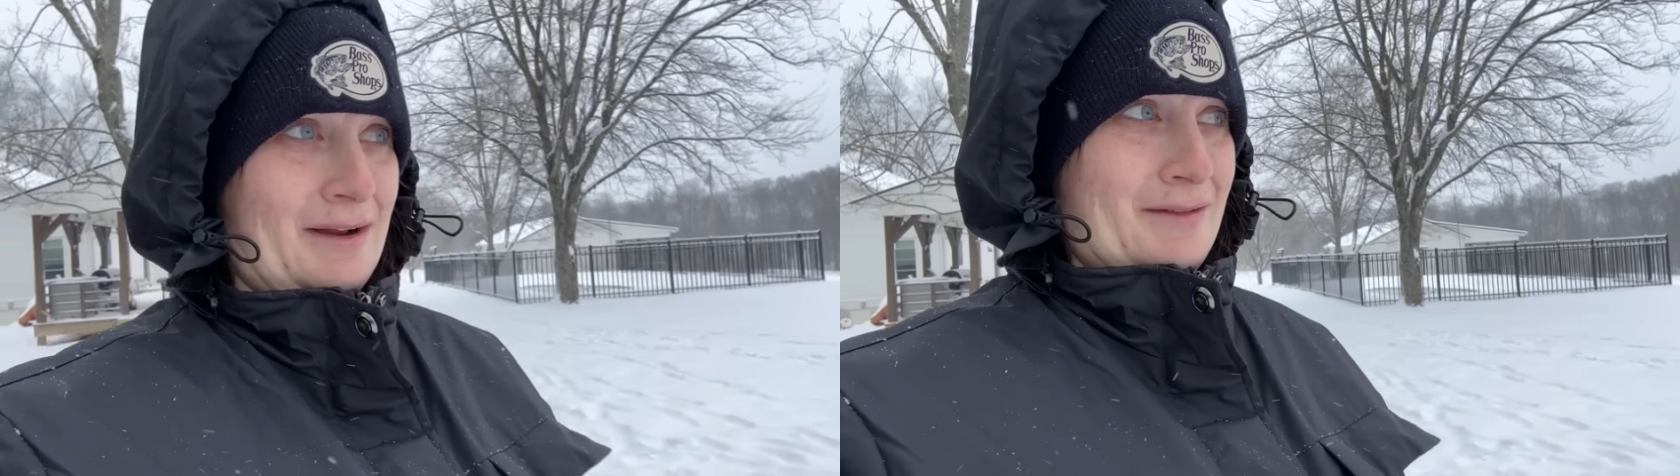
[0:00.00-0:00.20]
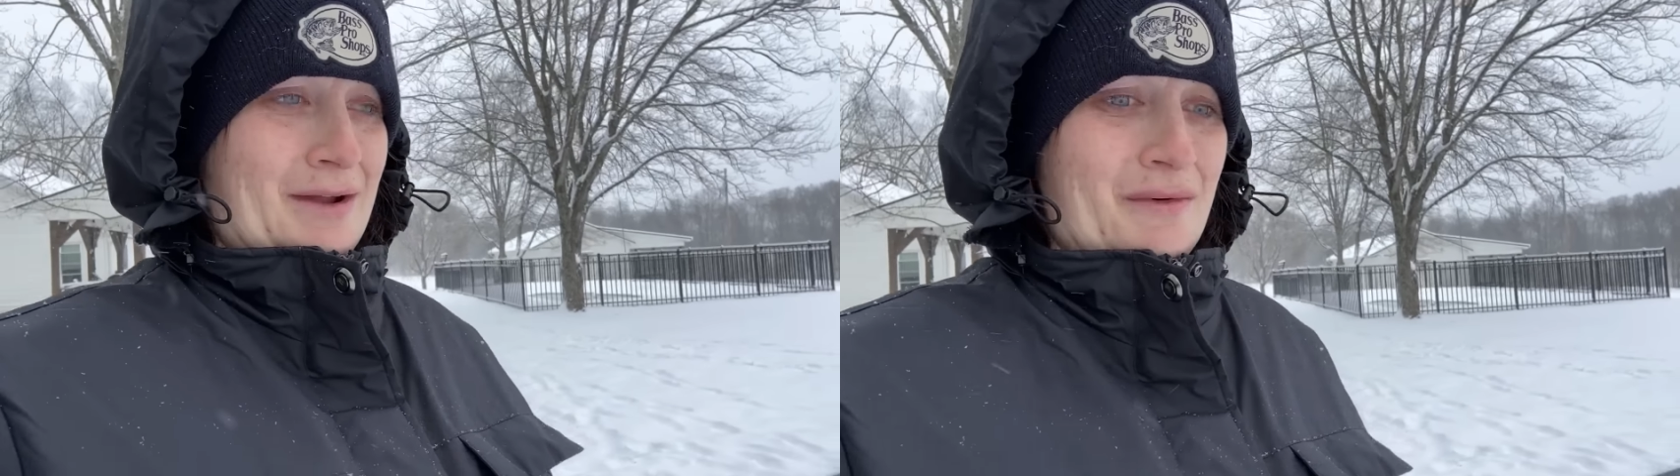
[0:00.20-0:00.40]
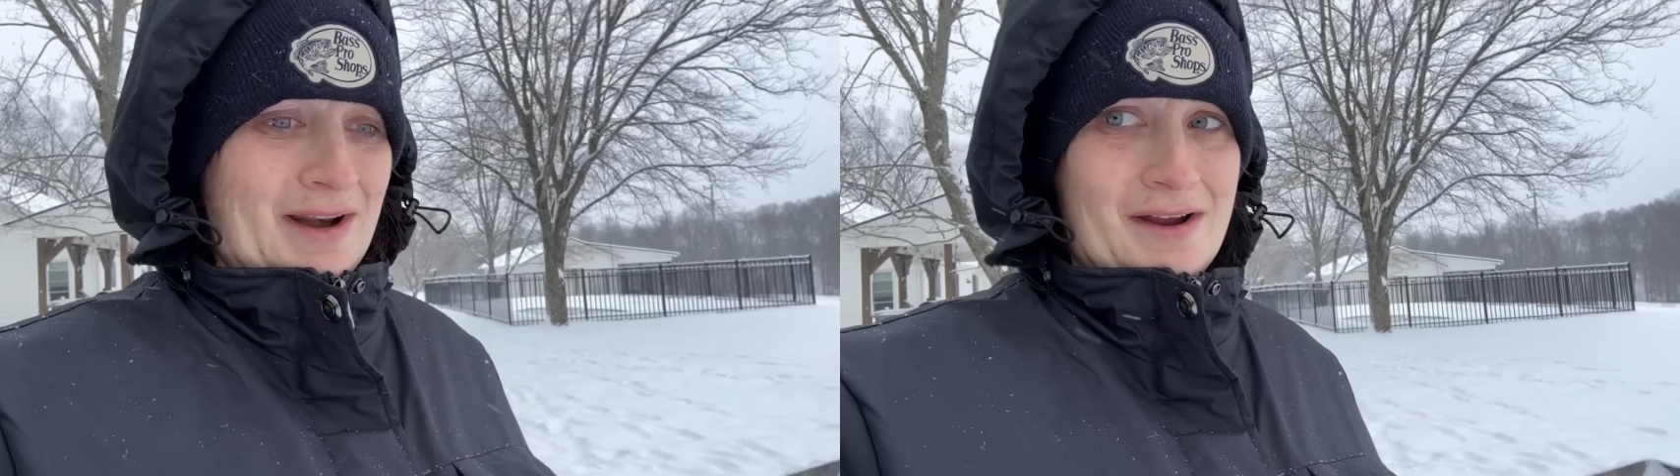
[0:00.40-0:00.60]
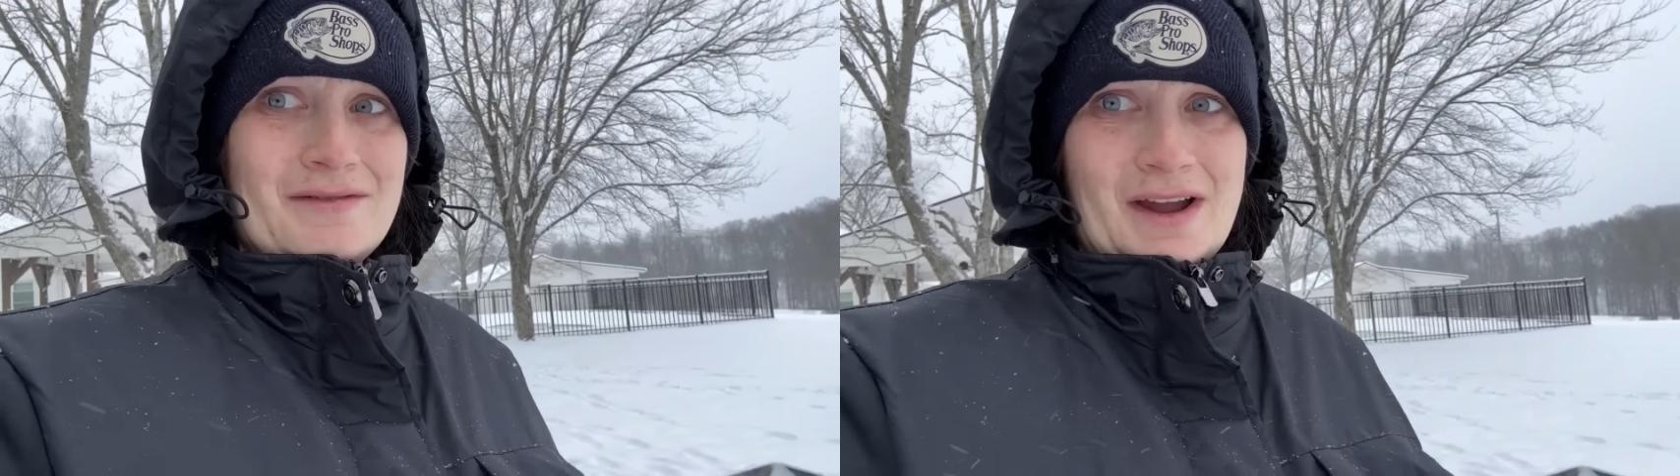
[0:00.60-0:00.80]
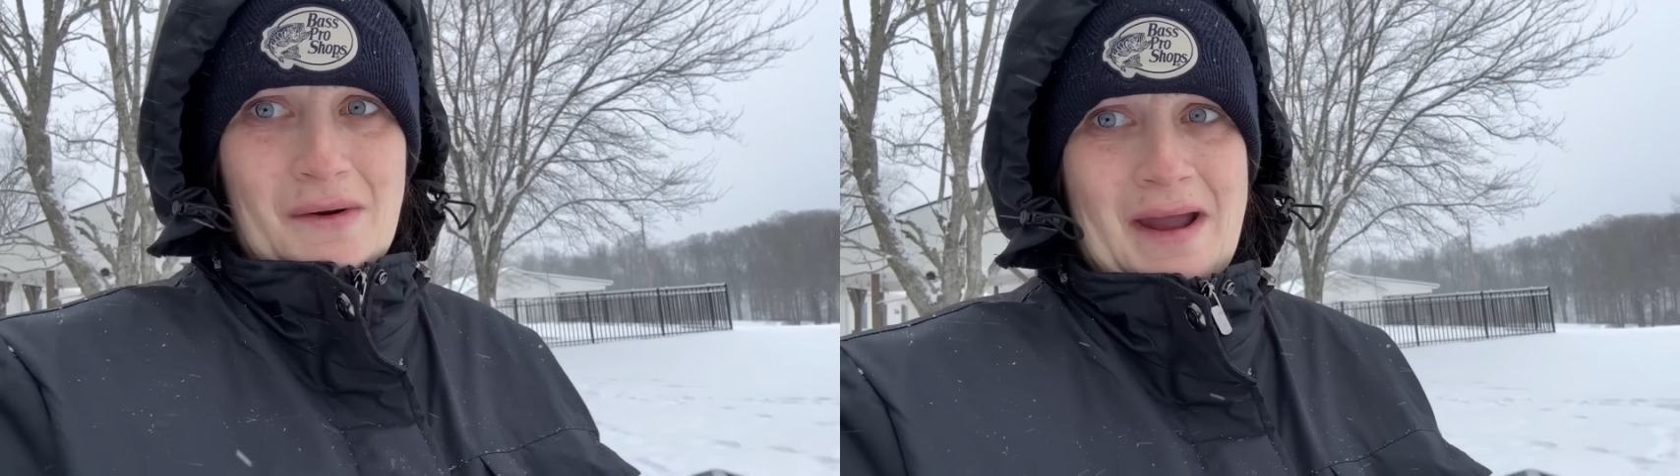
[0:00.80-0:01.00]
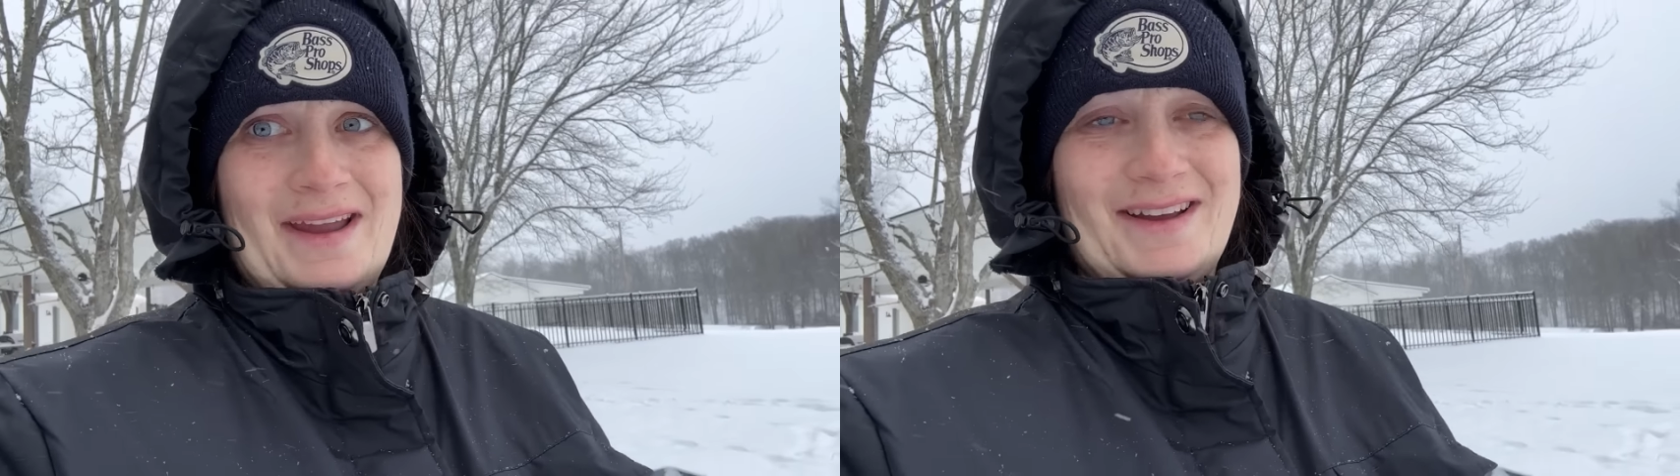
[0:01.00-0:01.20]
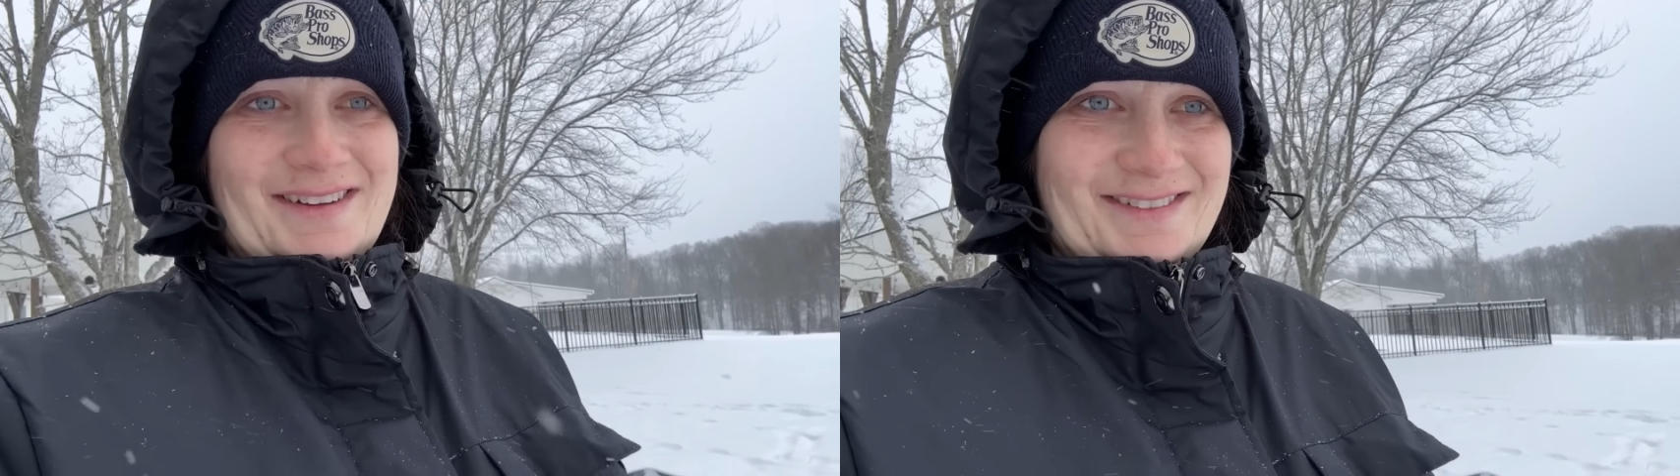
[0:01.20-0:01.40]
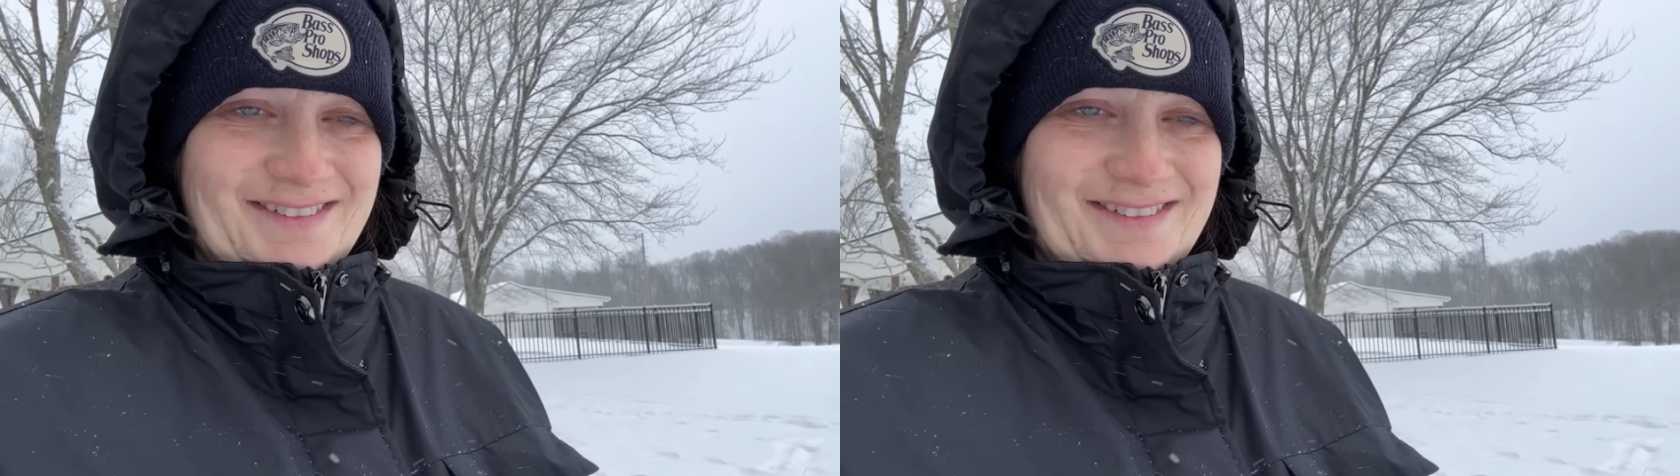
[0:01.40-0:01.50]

I was like, what are you doing?